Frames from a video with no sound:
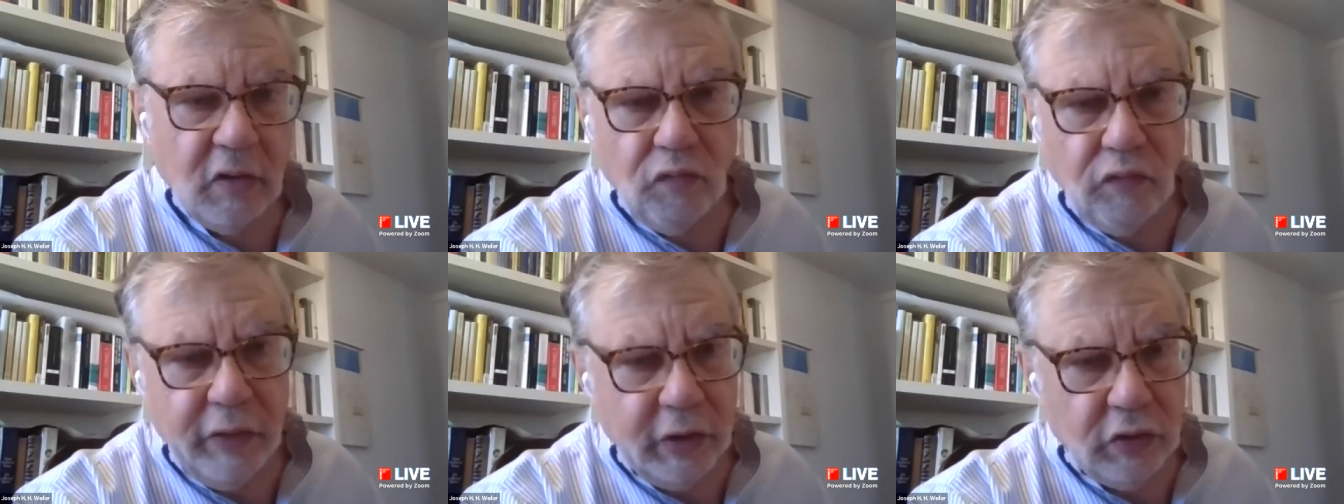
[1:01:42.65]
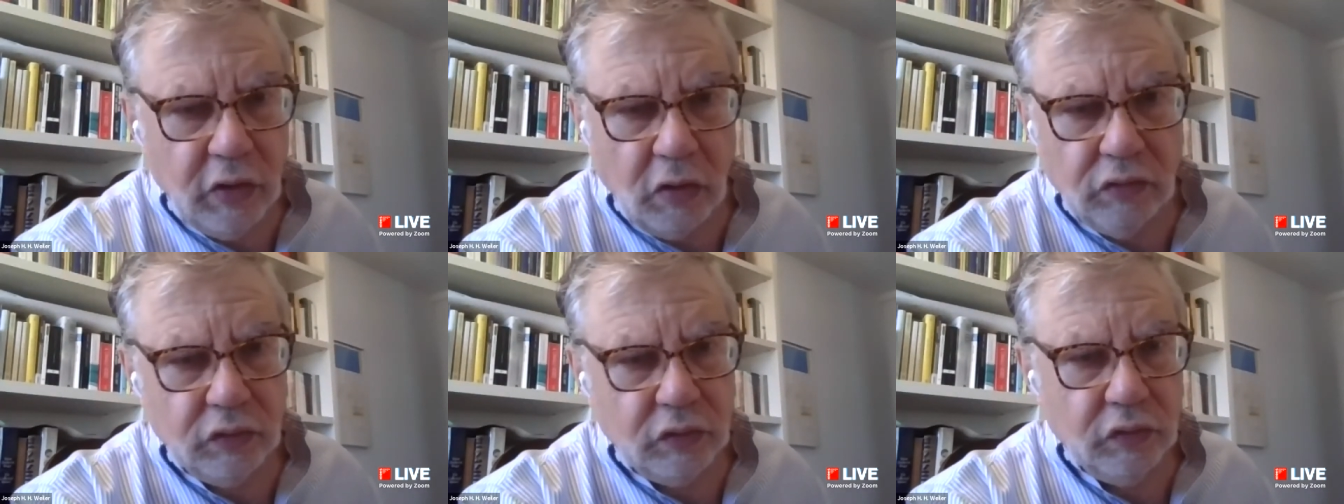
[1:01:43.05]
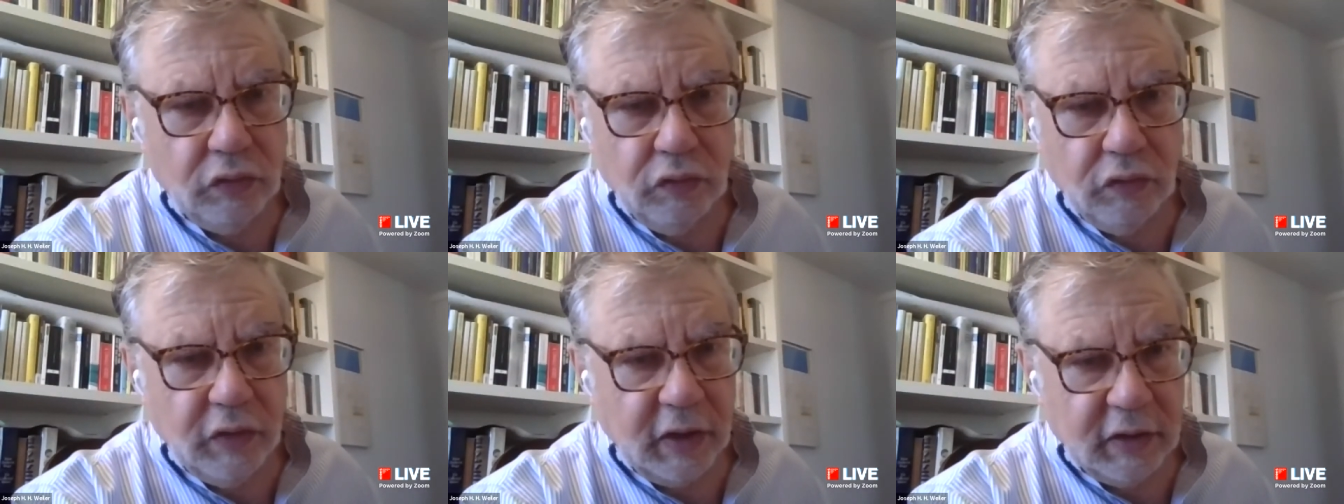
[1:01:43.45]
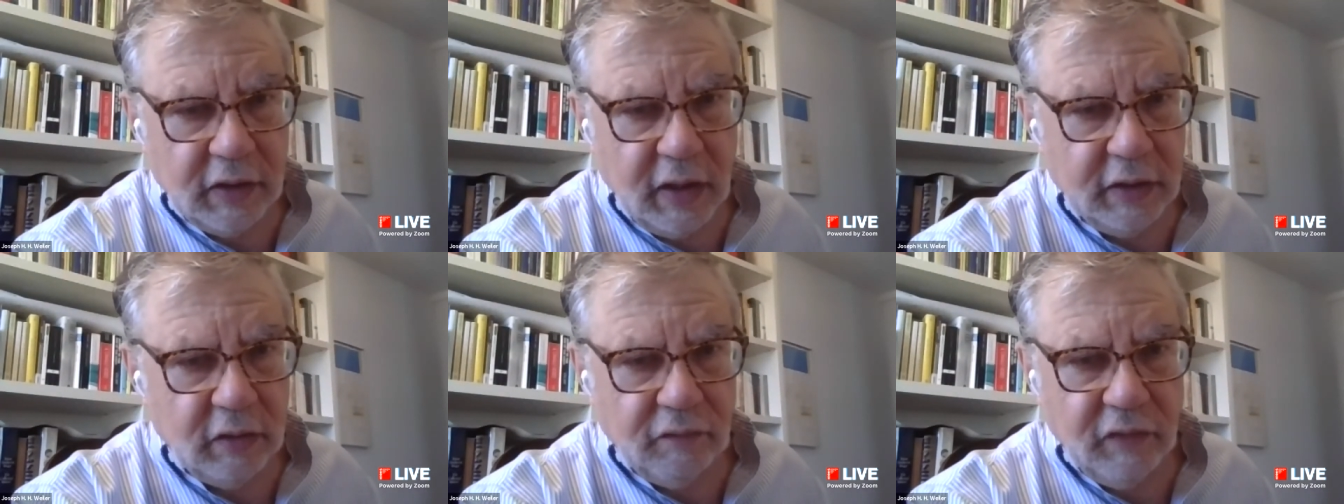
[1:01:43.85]
We don't do that
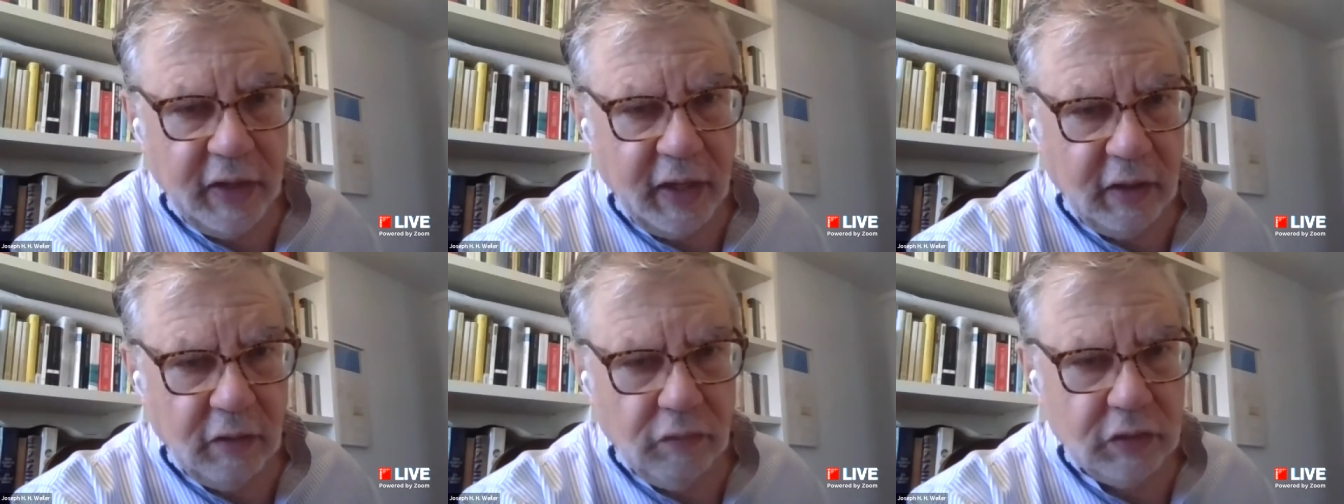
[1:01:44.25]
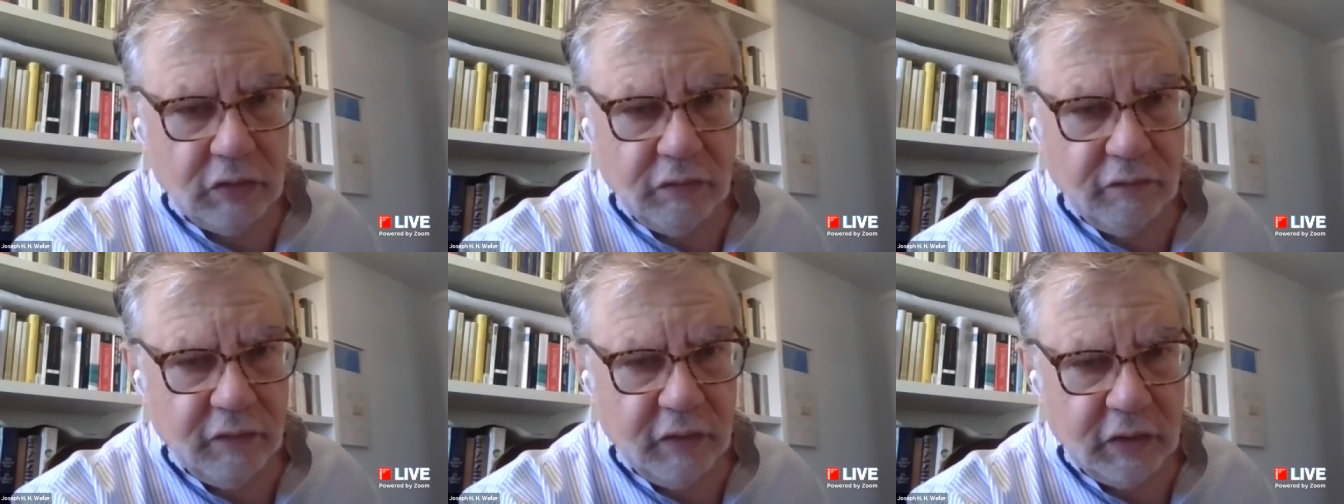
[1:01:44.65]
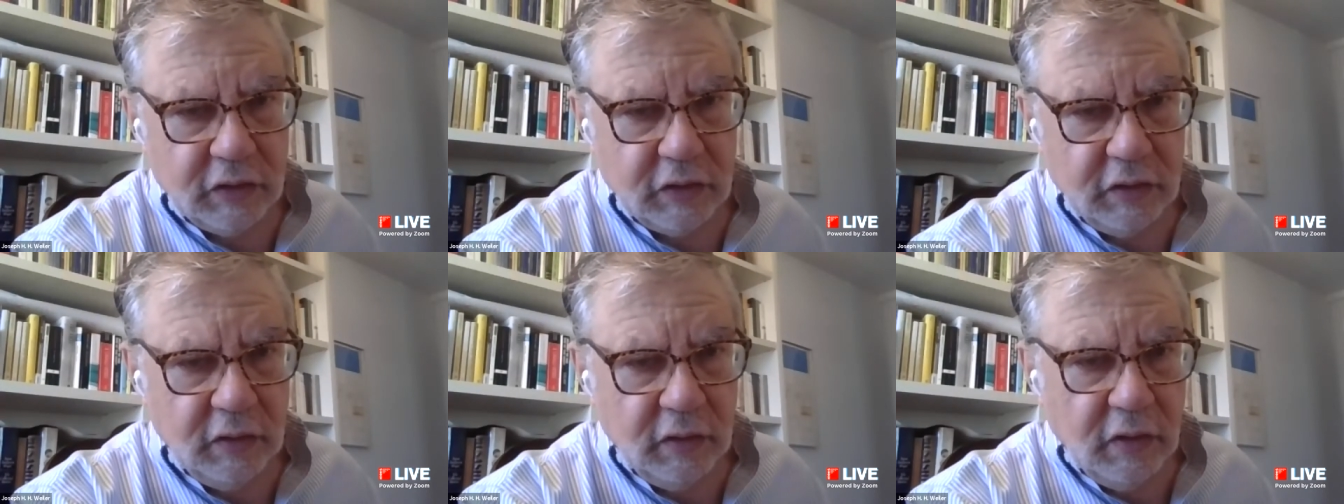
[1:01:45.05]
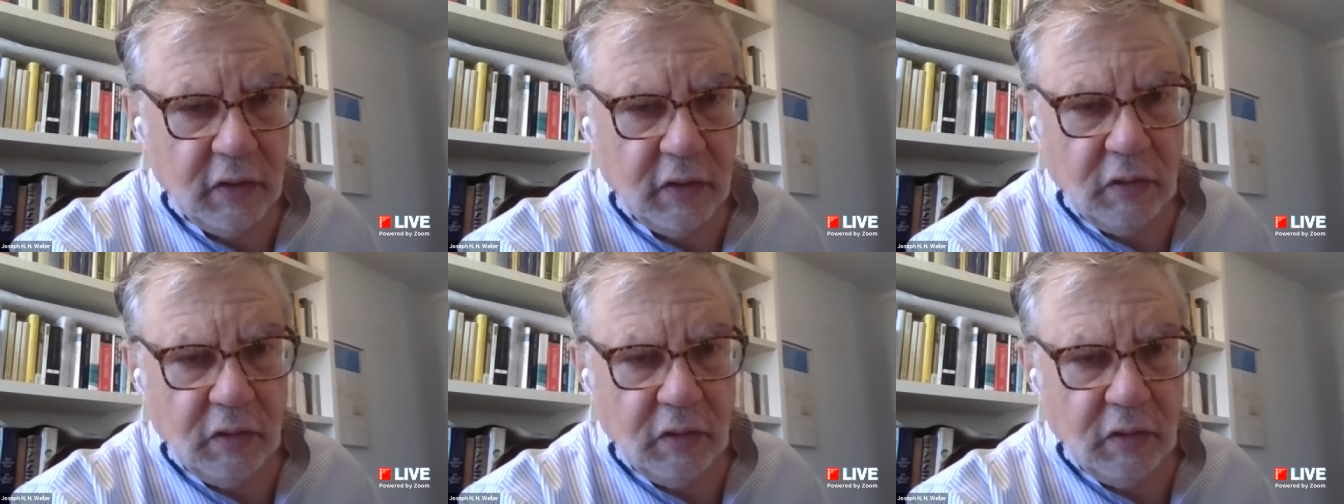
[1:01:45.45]
kind of language revision.